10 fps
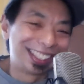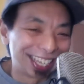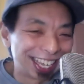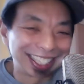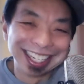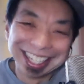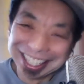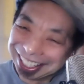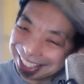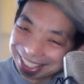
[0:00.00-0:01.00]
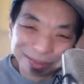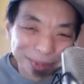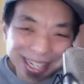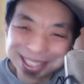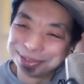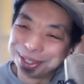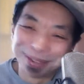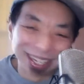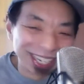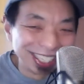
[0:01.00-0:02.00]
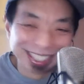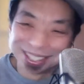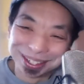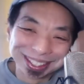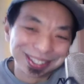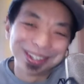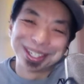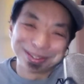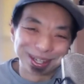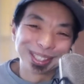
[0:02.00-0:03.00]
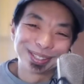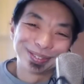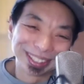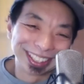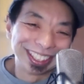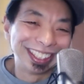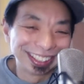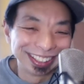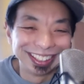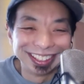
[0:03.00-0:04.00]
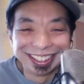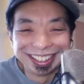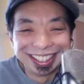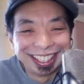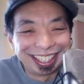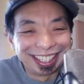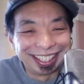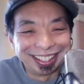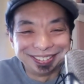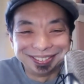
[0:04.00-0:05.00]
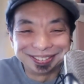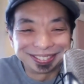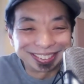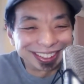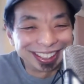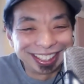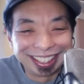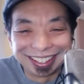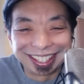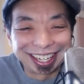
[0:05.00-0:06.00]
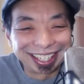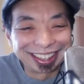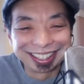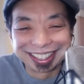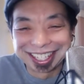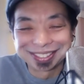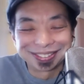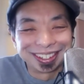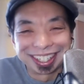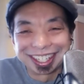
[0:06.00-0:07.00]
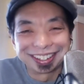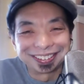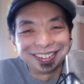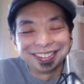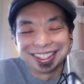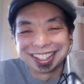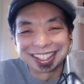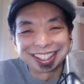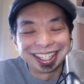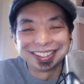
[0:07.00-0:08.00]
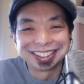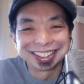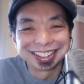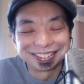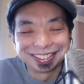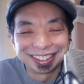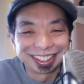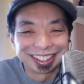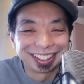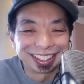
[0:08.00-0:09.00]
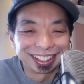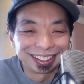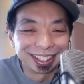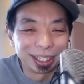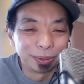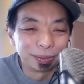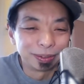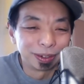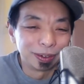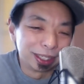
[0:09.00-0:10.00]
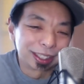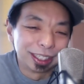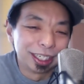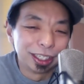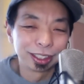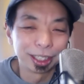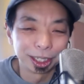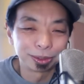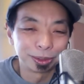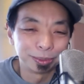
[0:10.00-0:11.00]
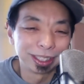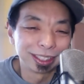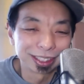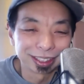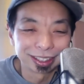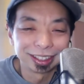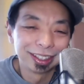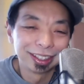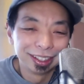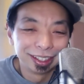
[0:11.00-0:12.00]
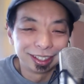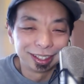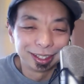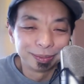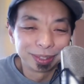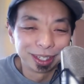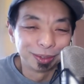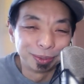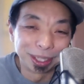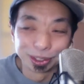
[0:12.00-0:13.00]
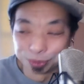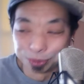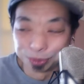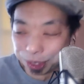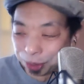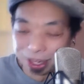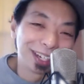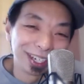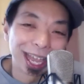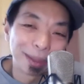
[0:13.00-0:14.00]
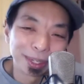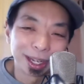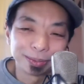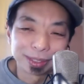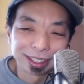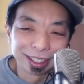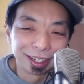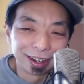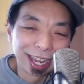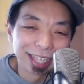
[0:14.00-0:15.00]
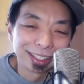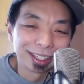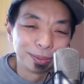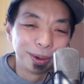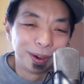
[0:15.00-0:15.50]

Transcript: that it's possible, but it isn't always totally possible, you know. So yeah, um, you know, and I think that's where I agree with you. The cloud is just really gonna help, well, continues to help tremendously. Mm-hmm. Um, you know, because we don't want to carry laptops in our hands anymore.